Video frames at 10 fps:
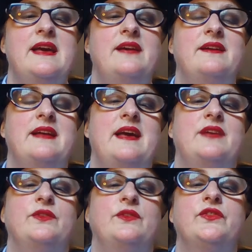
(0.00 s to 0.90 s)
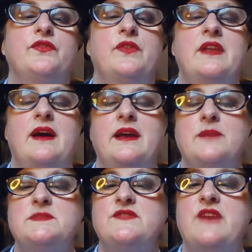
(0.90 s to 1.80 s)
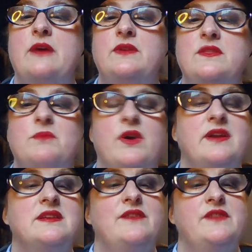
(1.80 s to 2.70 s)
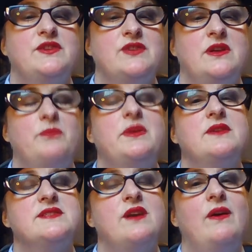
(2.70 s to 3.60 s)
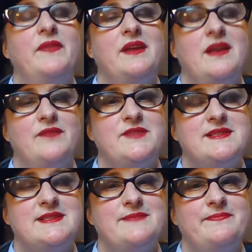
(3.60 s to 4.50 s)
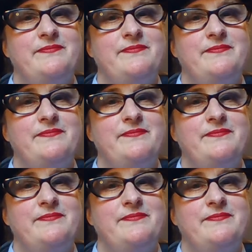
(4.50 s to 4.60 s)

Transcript: the editing handles for the items found in the market definition appears on the canvas.